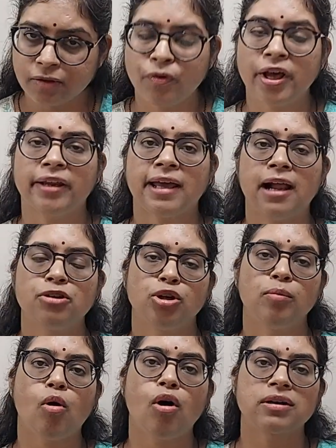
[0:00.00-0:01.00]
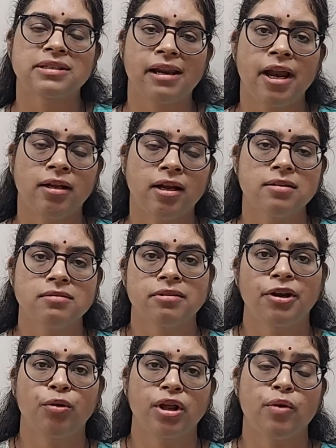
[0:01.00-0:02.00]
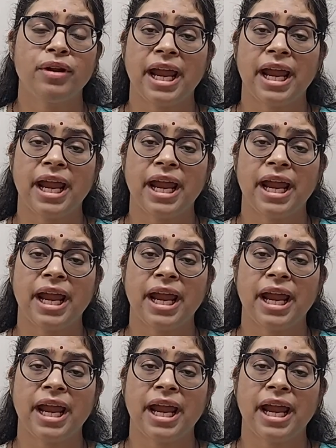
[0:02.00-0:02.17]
where calcium oxalate constitute around